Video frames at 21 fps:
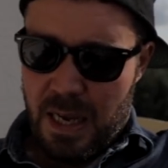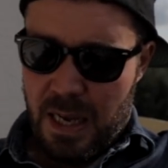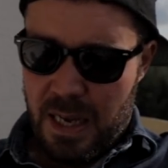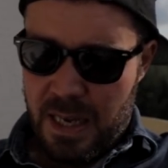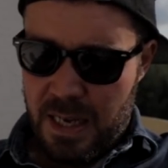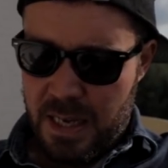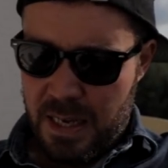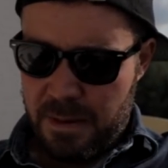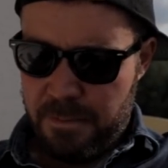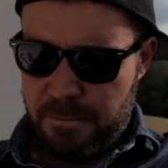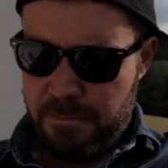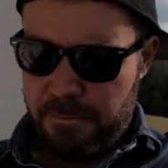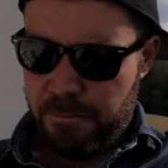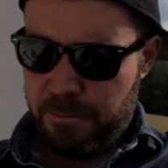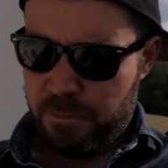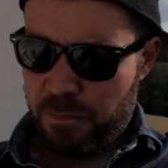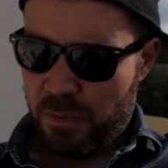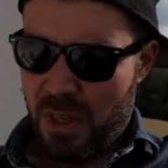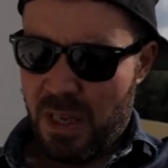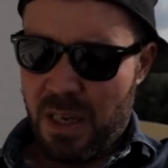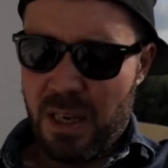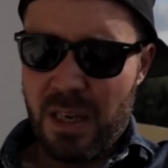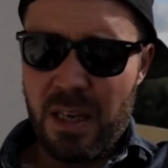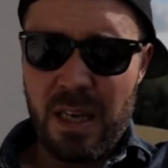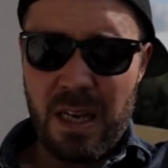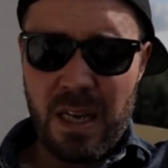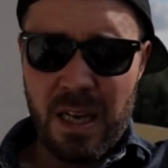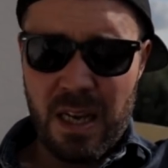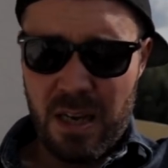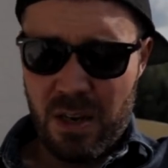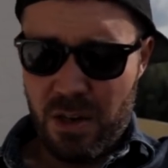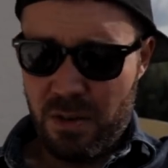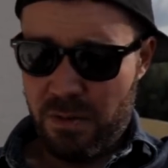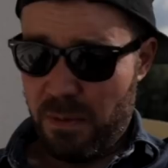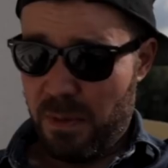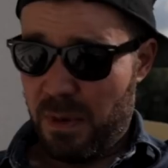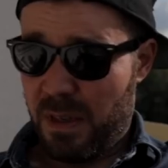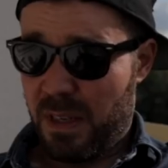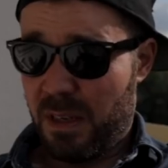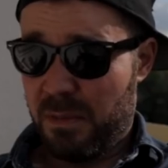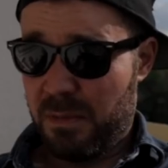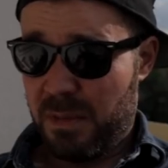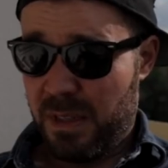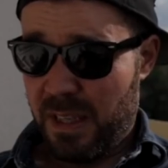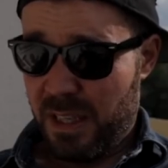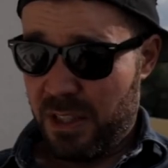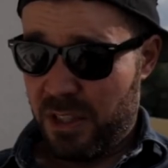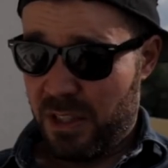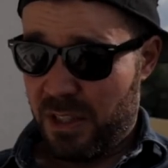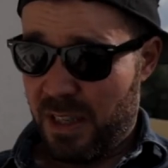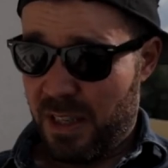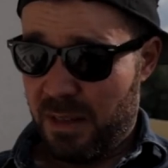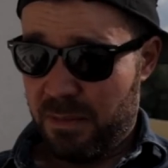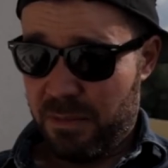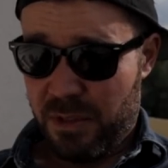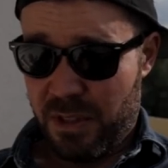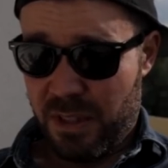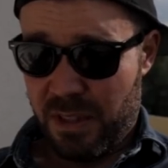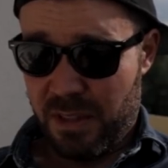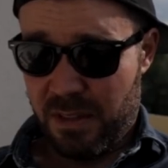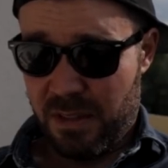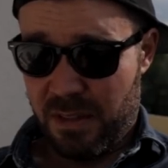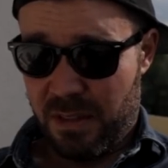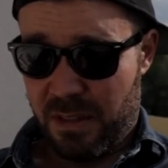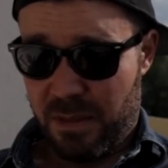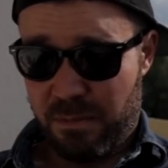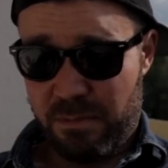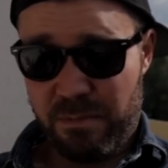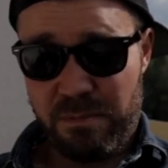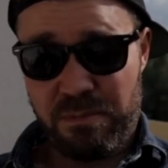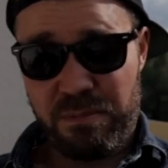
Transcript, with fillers: Um, however, when it comes to H&M jeans,